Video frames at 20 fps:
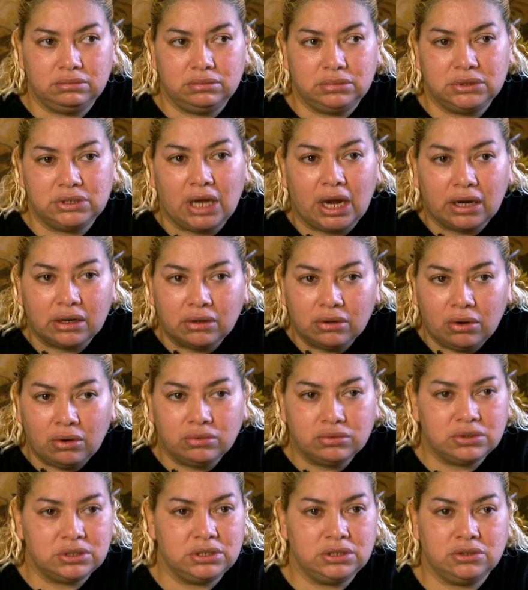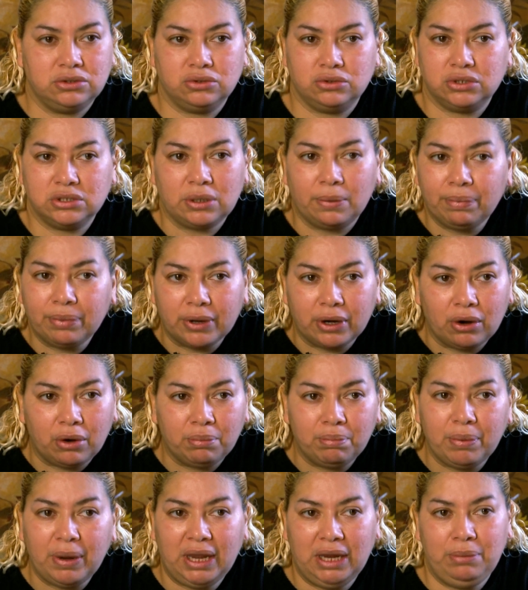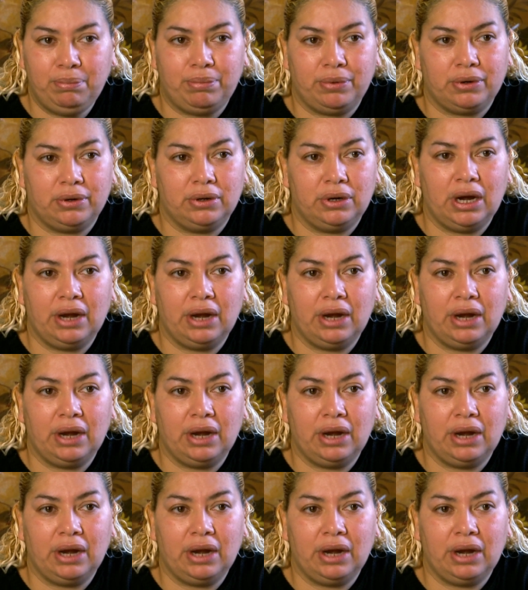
diagnosis or something on paper,